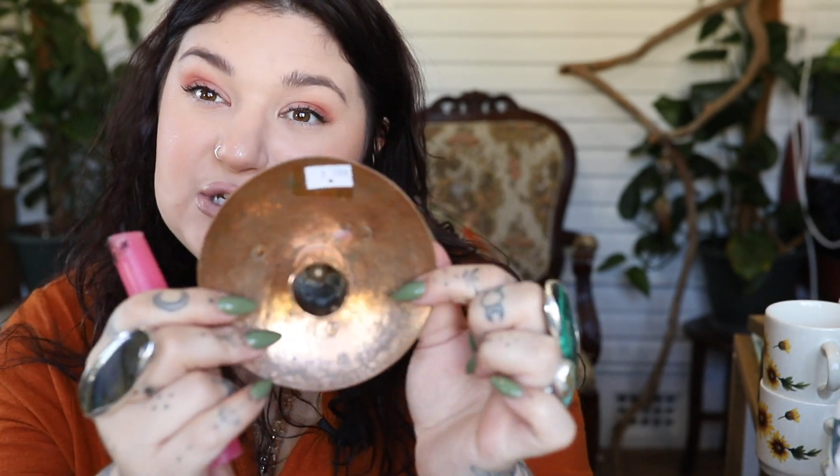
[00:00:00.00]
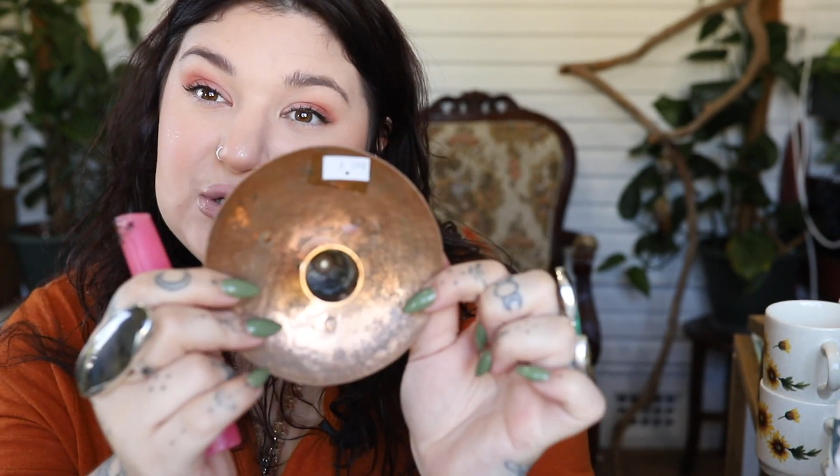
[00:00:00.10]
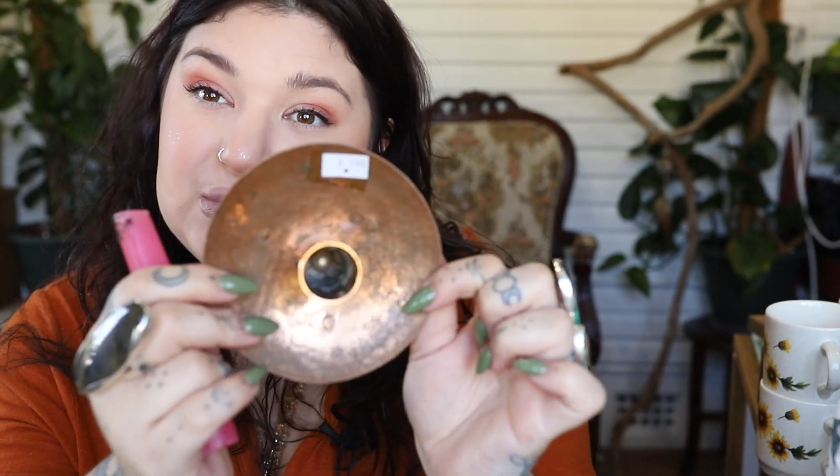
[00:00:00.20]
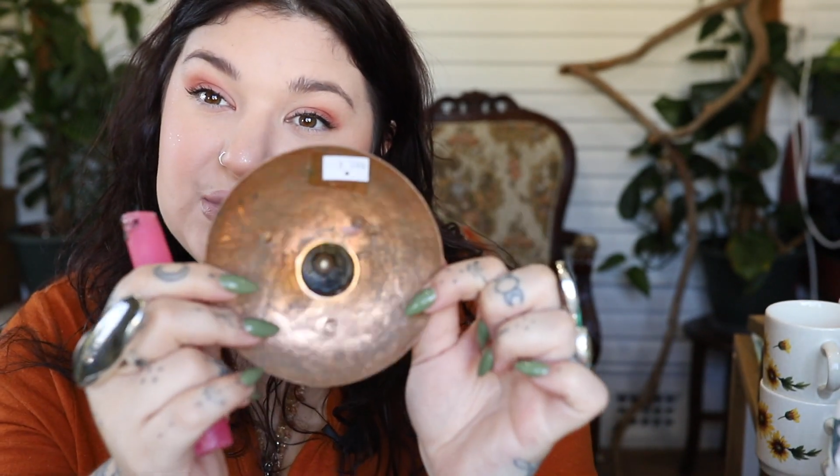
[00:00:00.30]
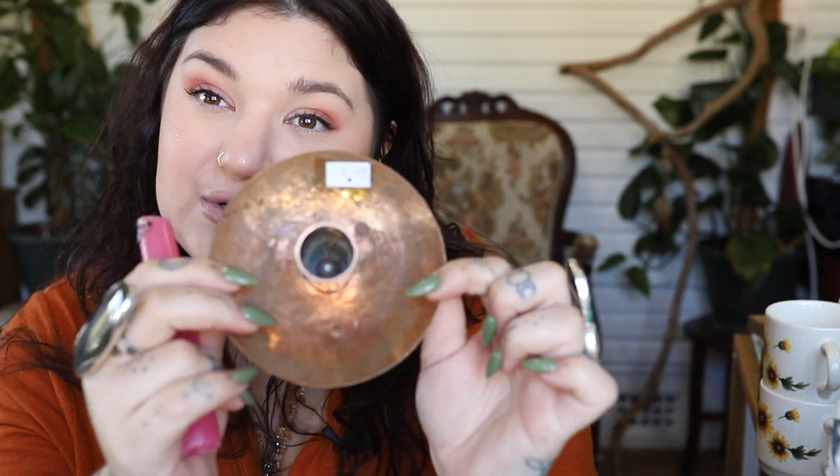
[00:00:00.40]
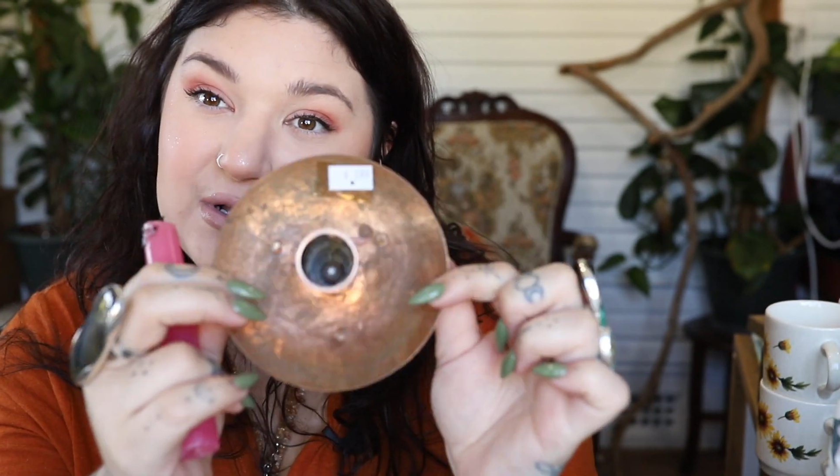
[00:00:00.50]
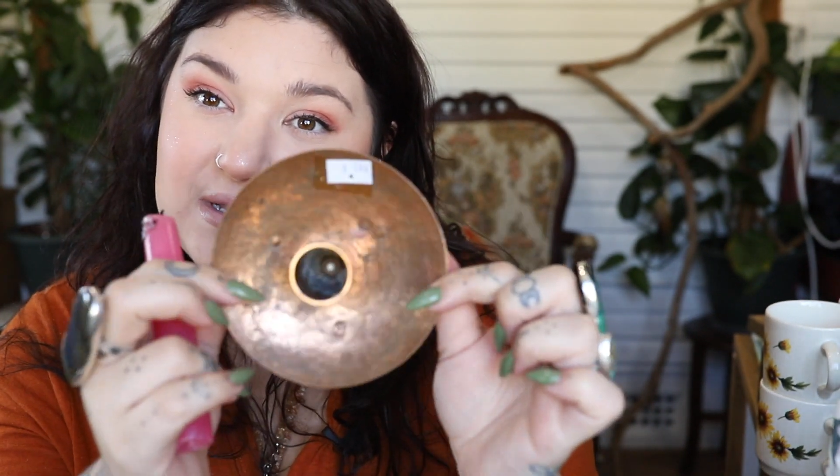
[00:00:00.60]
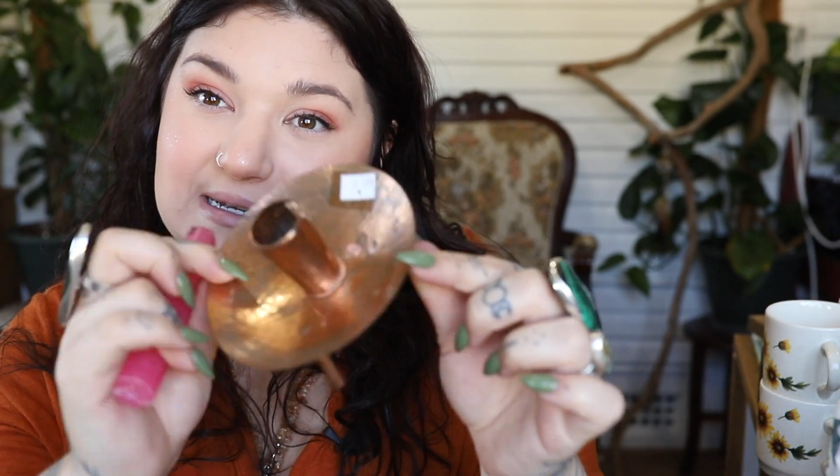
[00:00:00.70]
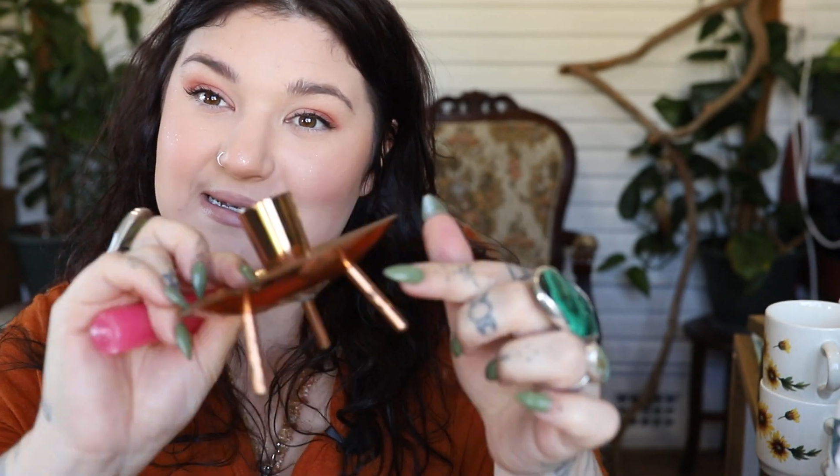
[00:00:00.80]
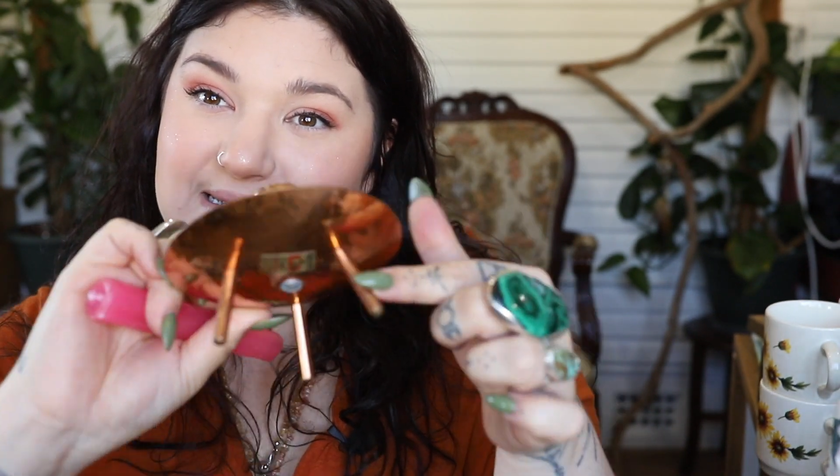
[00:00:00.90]

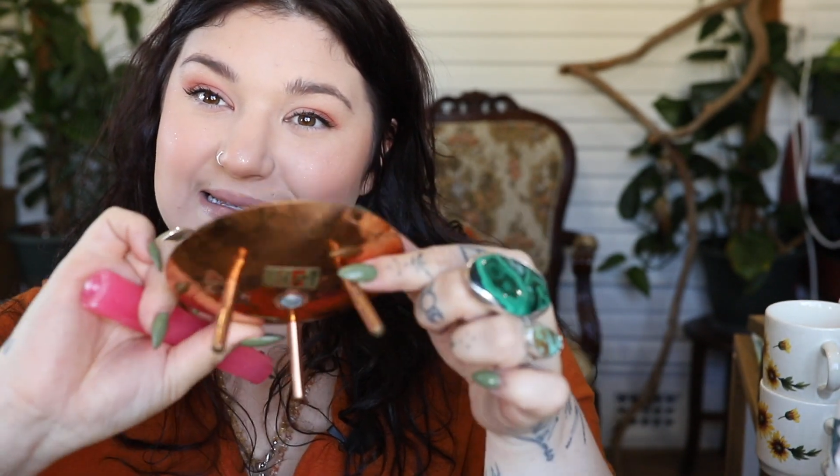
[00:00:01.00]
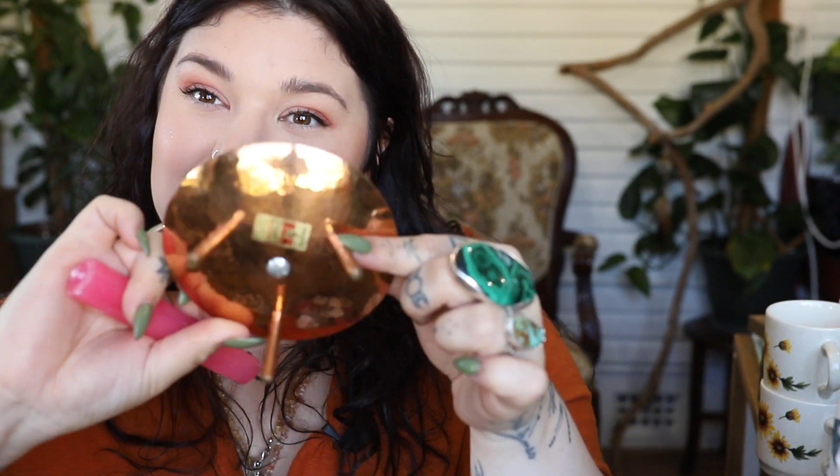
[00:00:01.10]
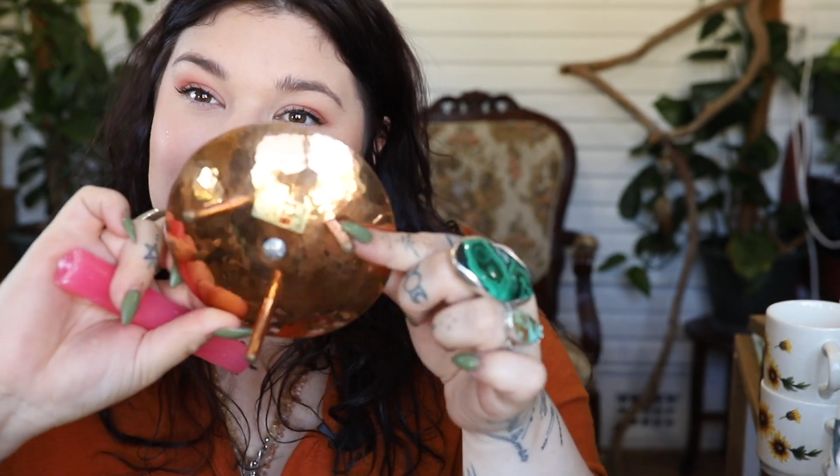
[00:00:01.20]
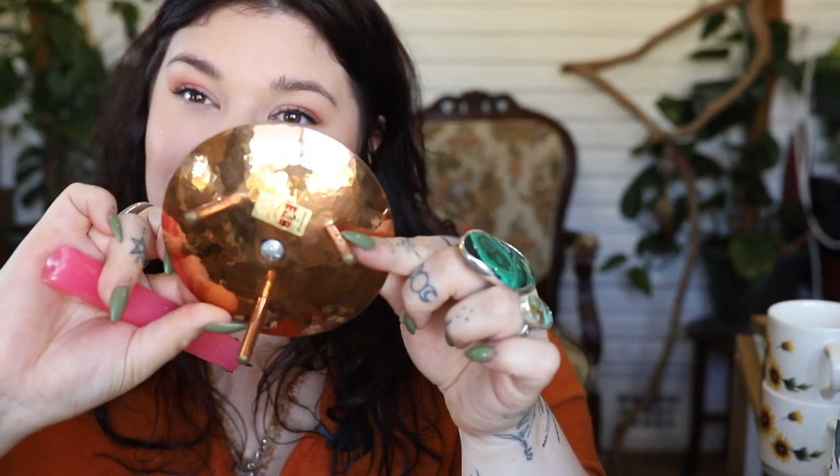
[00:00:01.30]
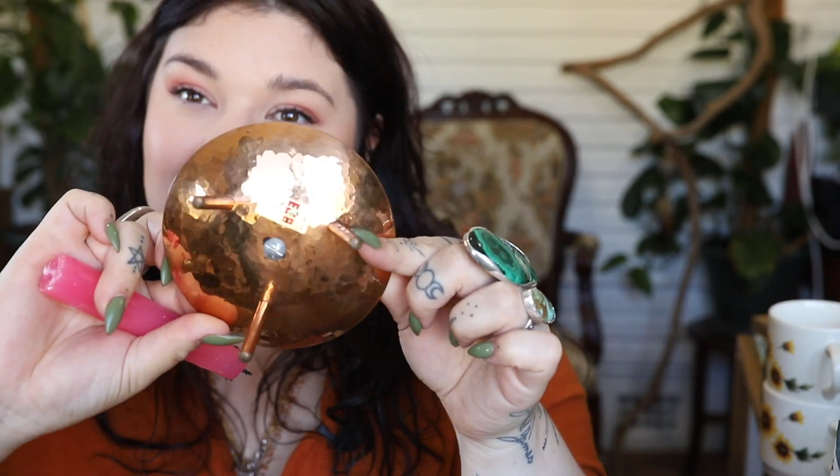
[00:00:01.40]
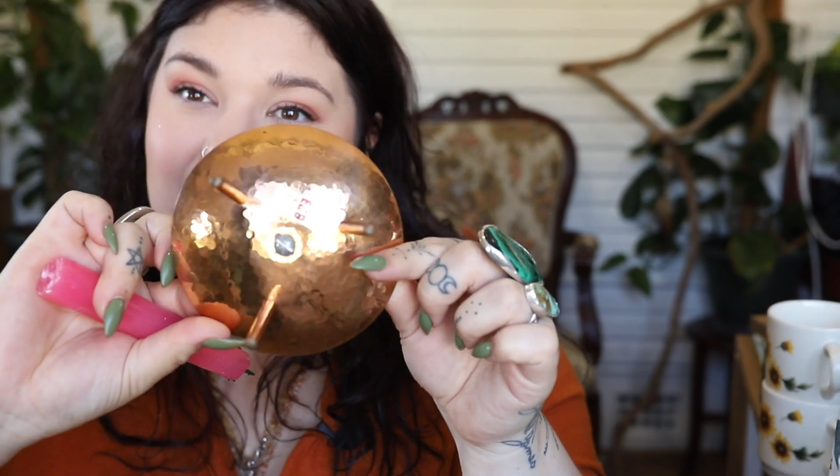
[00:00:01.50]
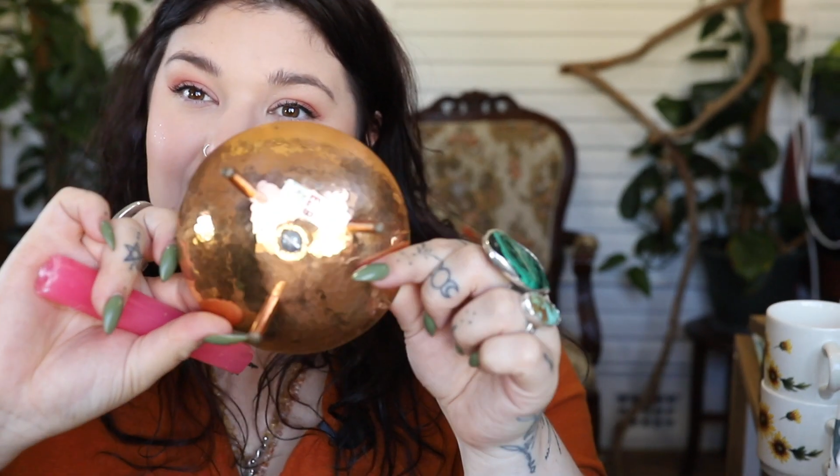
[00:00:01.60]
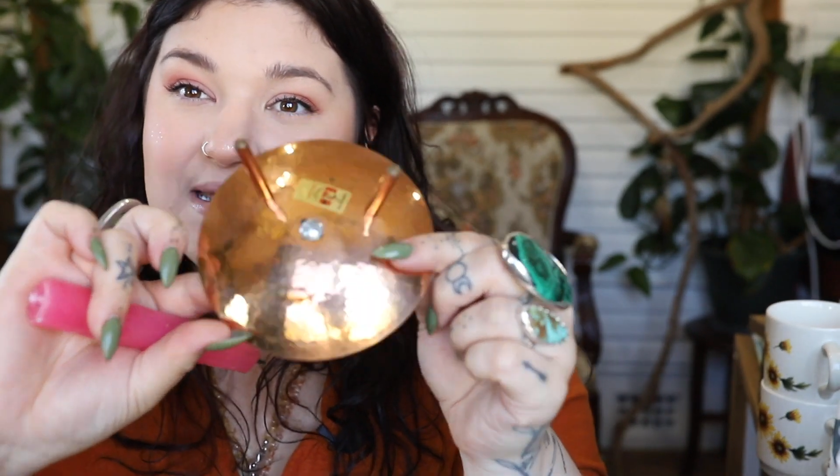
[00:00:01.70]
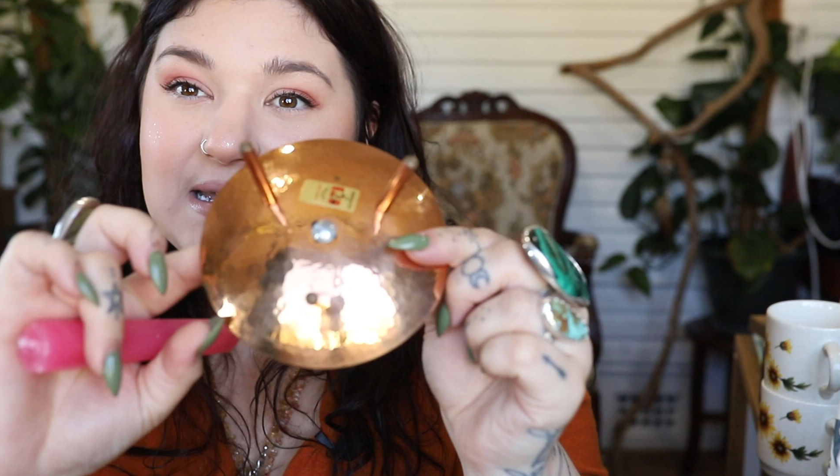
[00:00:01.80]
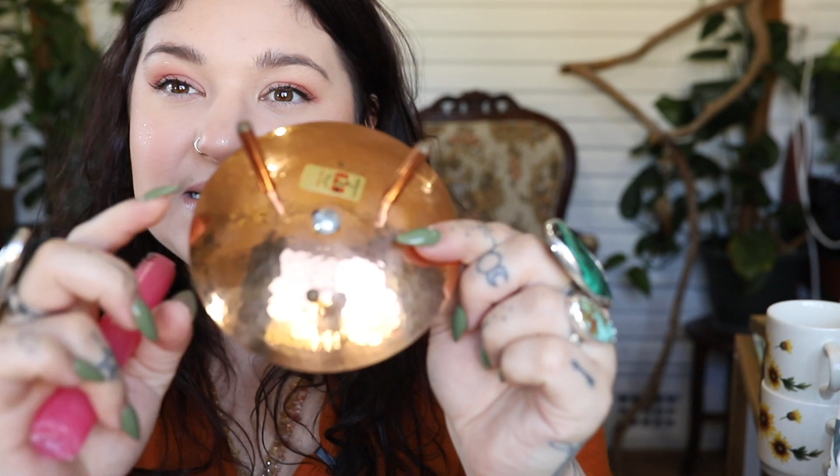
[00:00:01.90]
$2.
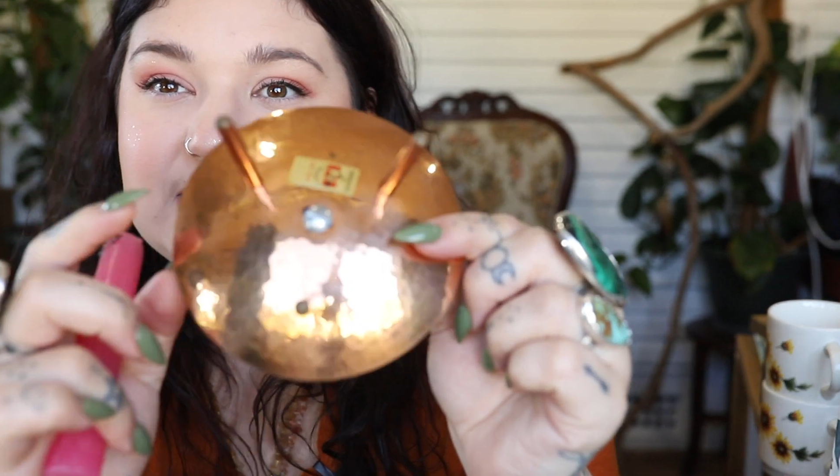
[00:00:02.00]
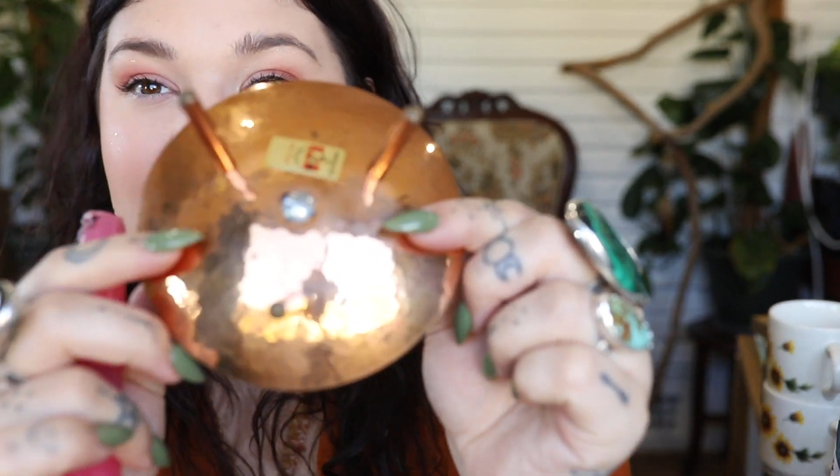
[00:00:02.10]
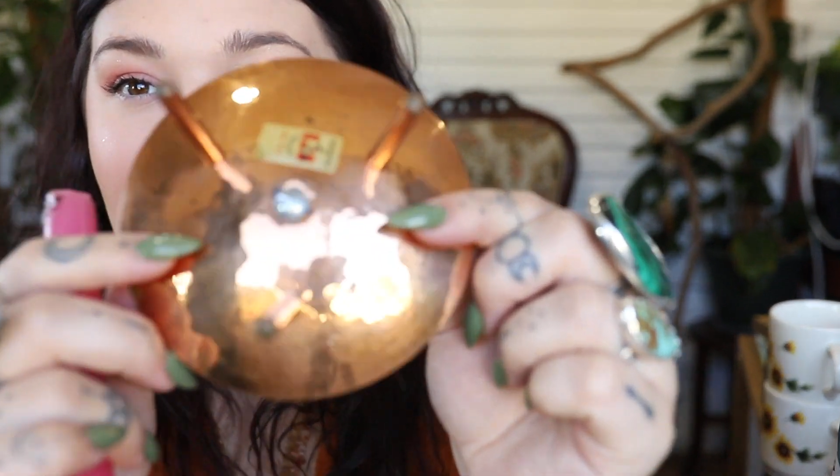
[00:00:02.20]
You can see